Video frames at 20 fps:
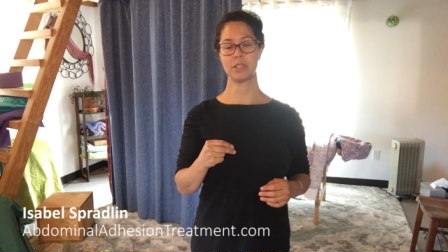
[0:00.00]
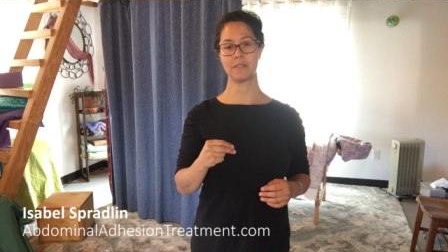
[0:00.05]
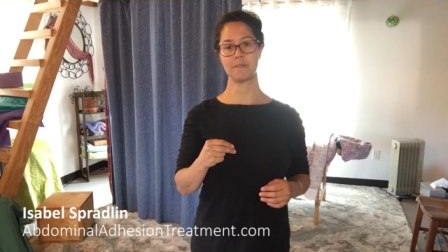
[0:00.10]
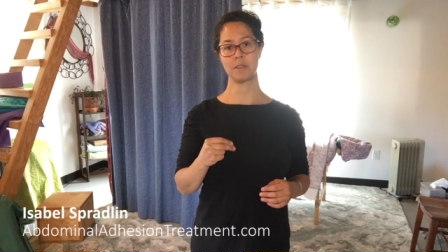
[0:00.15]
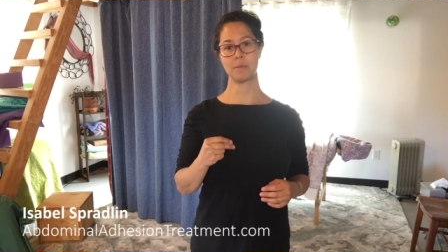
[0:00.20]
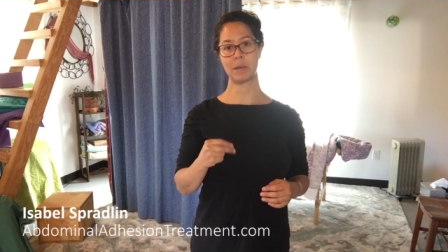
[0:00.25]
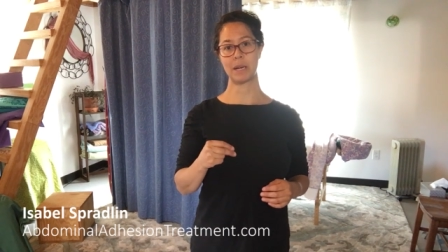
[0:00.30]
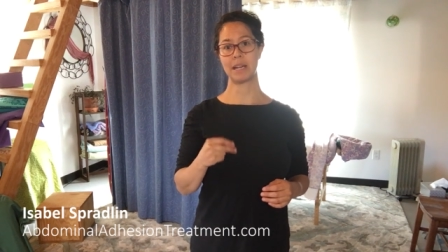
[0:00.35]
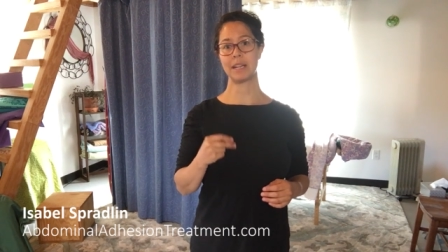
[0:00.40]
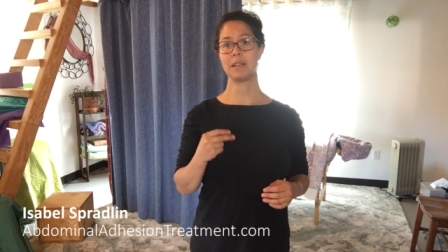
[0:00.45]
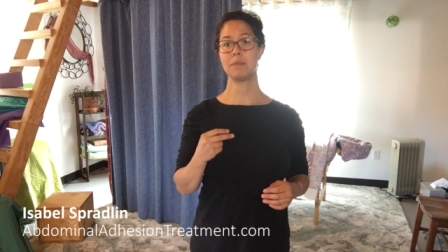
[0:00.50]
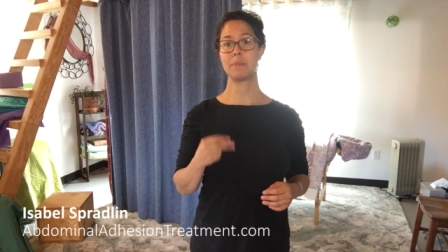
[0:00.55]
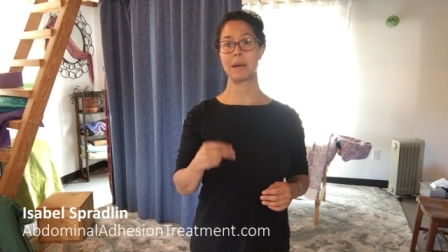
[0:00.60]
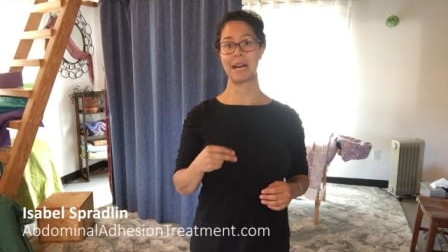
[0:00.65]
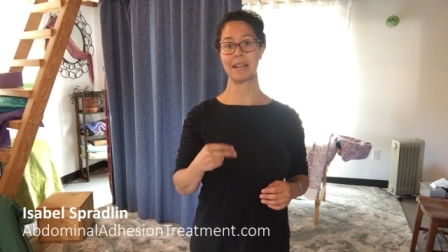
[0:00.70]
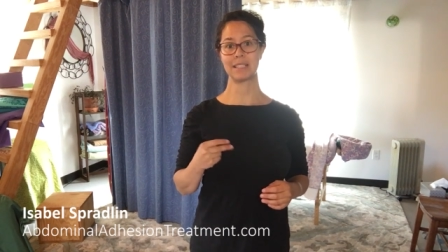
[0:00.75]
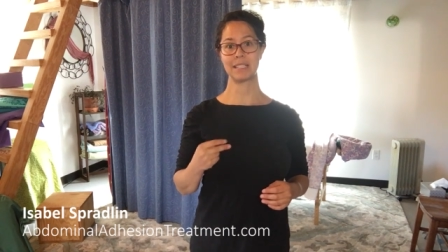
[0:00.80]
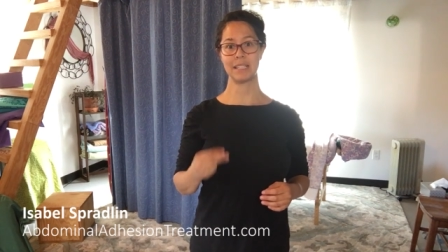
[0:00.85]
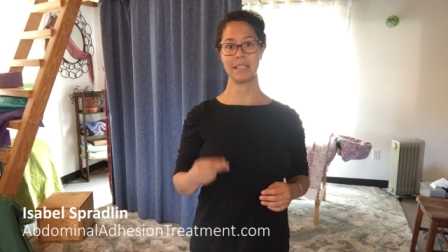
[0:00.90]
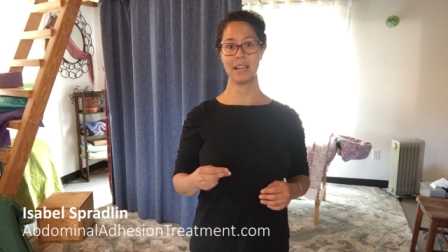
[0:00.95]
of the body
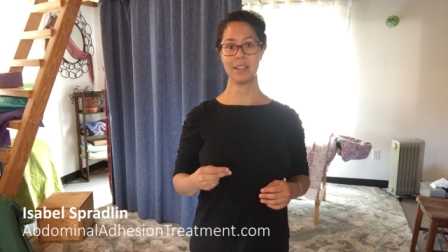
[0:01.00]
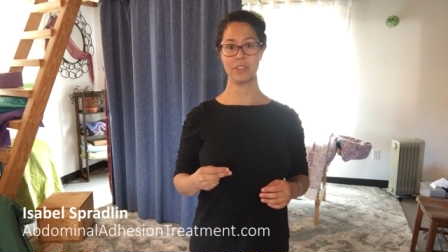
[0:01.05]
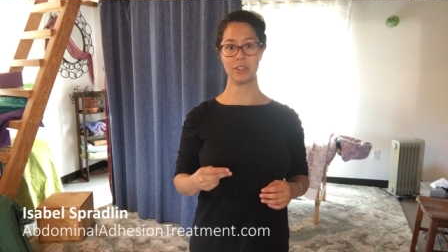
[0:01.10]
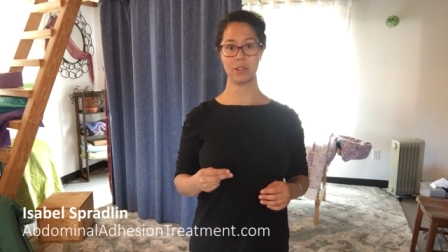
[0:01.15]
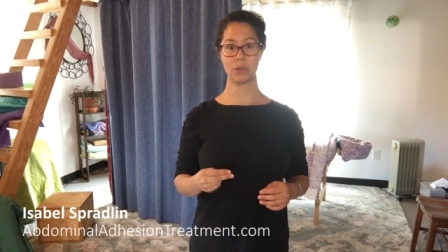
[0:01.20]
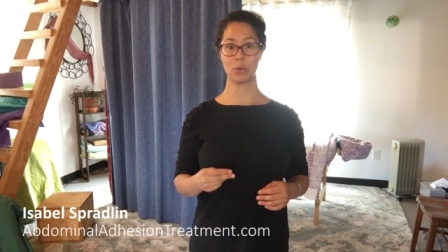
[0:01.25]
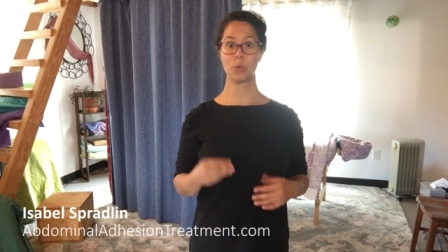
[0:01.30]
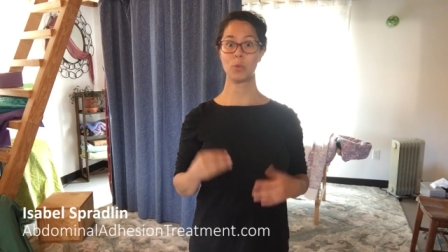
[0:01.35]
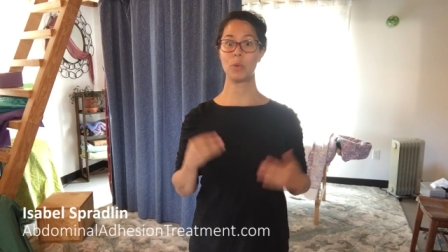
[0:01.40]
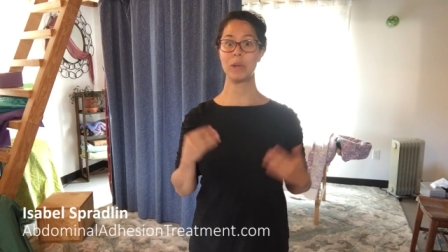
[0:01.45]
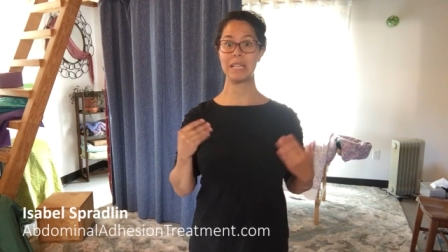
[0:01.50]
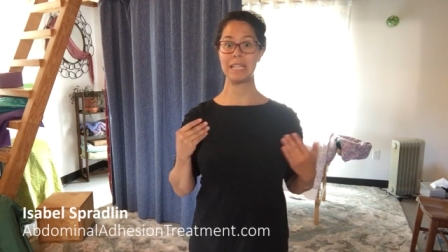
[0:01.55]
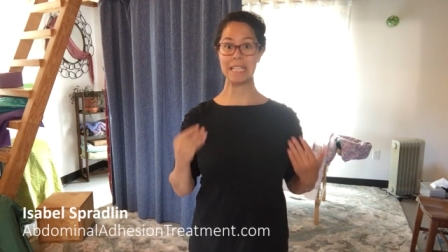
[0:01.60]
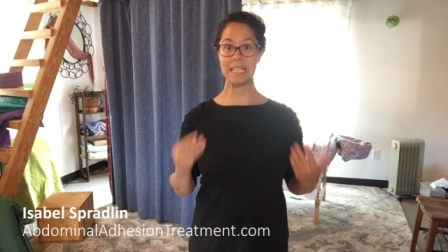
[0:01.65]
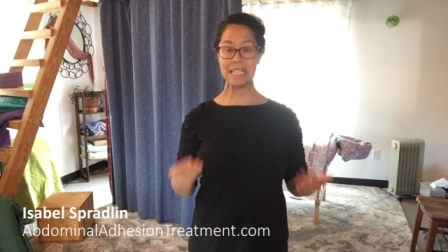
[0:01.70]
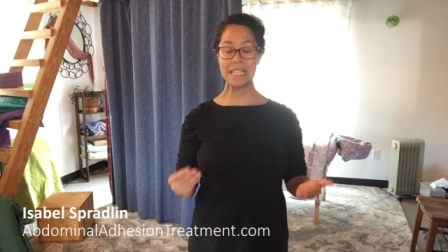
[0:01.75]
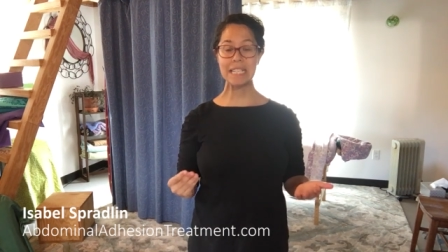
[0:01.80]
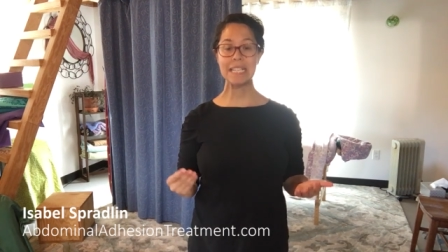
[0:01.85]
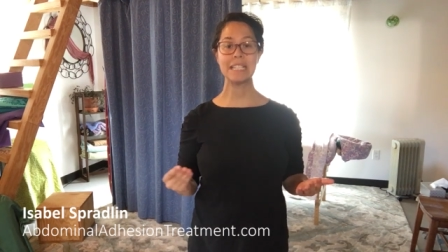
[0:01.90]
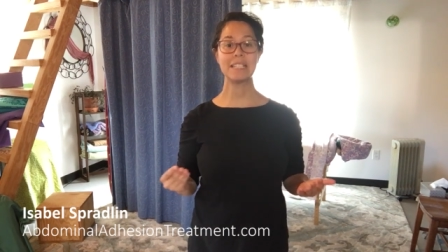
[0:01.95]
back together. We
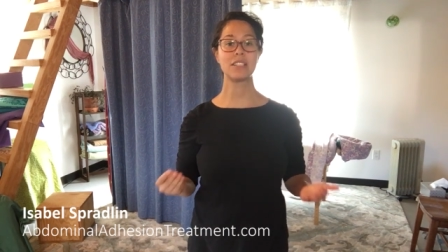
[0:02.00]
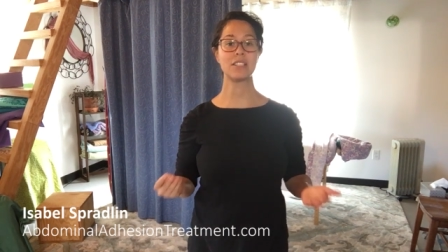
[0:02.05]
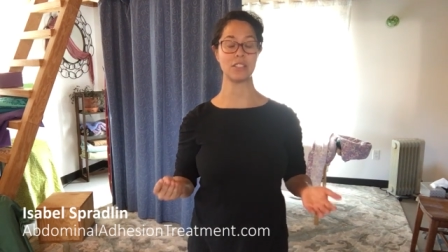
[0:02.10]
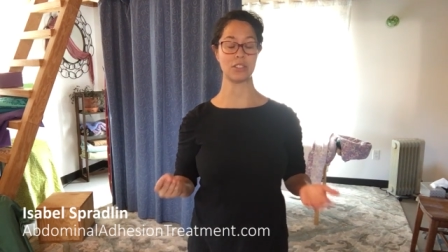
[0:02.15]
need